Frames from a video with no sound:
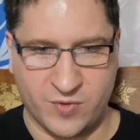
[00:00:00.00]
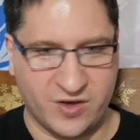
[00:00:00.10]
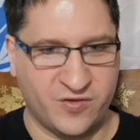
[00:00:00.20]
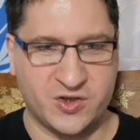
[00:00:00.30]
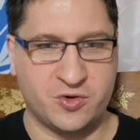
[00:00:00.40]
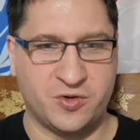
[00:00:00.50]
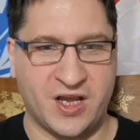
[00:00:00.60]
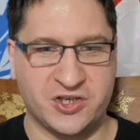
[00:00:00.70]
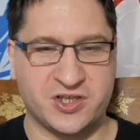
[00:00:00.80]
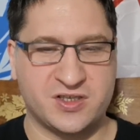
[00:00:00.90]
individual
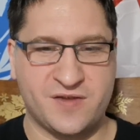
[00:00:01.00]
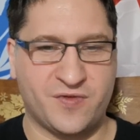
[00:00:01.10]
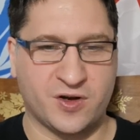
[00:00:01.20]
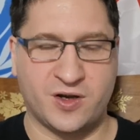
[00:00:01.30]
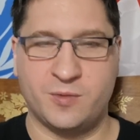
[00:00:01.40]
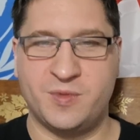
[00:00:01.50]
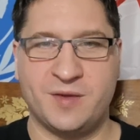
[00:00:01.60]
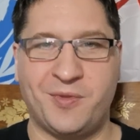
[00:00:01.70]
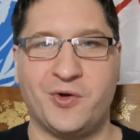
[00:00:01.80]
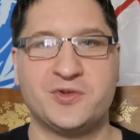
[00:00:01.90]
nations, if they're going to
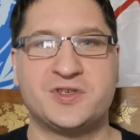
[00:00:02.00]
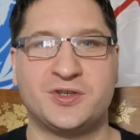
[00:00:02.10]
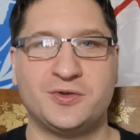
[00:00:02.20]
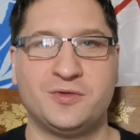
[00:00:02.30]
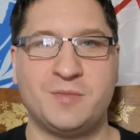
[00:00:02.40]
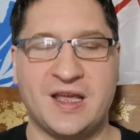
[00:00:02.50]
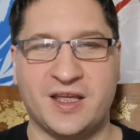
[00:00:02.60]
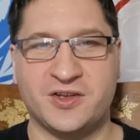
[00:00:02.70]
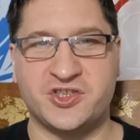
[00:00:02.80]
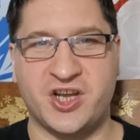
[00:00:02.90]
be opposed to
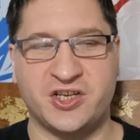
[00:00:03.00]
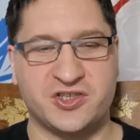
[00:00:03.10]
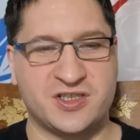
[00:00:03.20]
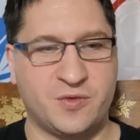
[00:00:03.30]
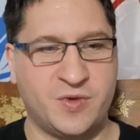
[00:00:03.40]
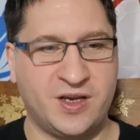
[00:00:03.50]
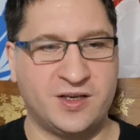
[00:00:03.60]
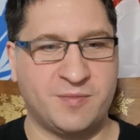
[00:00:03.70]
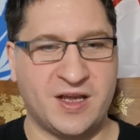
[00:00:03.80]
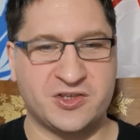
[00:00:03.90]
making the changes that we
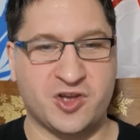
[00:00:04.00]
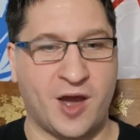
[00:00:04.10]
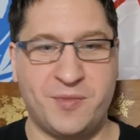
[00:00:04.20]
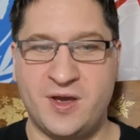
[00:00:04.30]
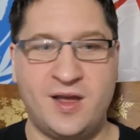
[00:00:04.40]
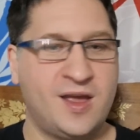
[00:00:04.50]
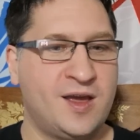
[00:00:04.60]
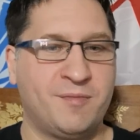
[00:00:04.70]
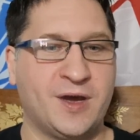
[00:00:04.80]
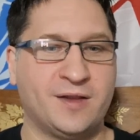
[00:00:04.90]
need to make, stop you.
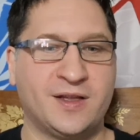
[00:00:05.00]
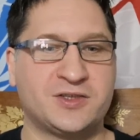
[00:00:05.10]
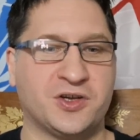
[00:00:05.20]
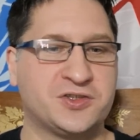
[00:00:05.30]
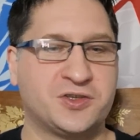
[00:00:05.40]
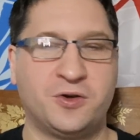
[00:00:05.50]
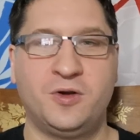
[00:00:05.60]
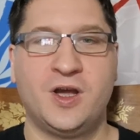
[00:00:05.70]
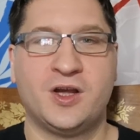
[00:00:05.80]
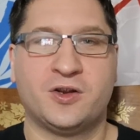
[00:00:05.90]
But let's
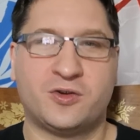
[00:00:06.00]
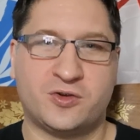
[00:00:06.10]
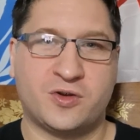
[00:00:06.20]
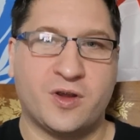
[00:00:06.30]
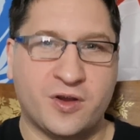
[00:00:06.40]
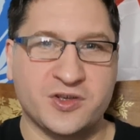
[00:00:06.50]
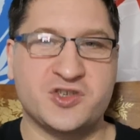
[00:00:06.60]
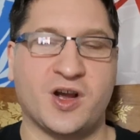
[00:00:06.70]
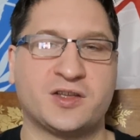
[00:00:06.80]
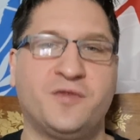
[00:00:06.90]
also
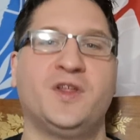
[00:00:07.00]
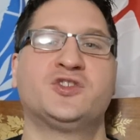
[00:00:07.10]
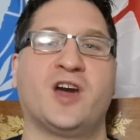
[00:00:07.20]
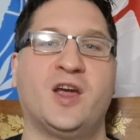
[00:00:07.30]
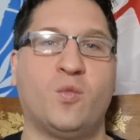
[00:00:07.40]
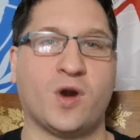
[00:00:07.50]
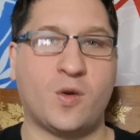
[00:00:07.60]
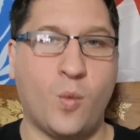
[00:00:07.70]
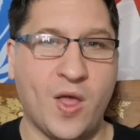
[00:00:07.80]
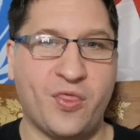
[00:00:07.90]
constructively try and
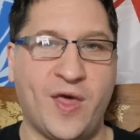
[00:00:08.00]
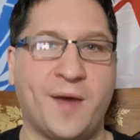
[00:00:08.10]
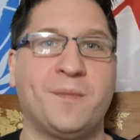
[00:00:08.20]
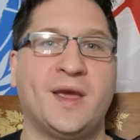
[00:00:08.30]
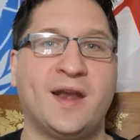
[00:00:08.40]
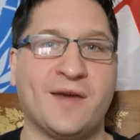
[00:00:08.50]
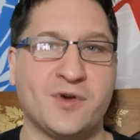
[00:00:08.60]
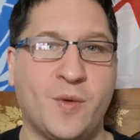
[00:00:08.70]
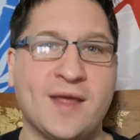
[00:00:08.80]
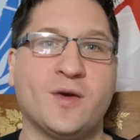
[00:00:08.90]
work with them in
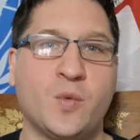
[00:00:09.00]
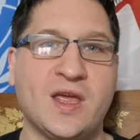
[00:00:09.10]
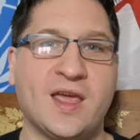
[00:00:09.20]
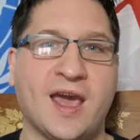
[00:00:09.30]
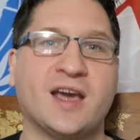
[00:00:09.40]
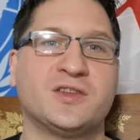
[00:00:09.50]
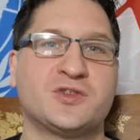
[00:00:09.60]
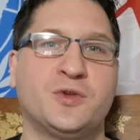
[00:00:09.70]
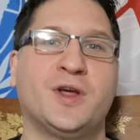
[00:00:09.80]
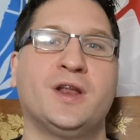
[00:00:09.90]
every way that we can
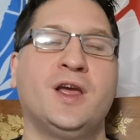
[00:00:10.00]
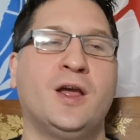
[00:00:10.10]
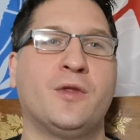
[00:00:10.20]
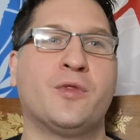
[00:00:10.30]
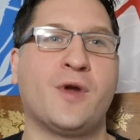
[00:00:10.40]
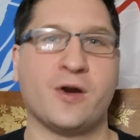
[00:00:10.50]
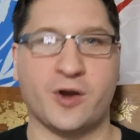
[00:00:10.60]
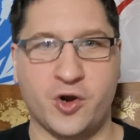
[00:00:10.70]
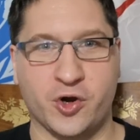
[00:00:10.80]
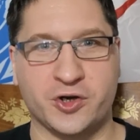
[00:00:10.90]
so that
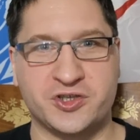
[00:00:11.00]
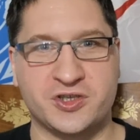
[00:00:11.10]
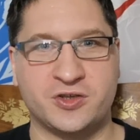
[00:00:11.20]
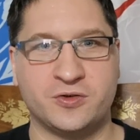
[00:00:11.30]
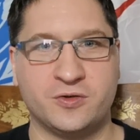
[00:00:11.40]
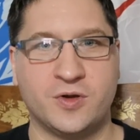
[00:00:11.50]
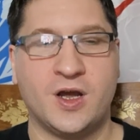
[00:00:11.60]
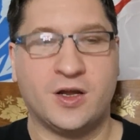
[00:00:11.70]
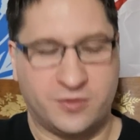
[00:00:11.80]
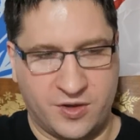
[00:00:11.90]
they're encouraged to
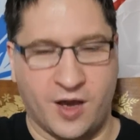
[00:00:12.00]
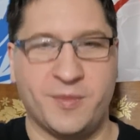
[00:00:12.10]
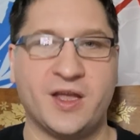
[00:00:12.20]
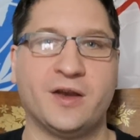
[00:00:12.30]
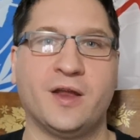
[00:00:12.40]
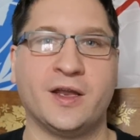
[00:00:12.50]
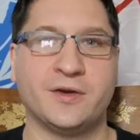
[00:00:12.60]
come in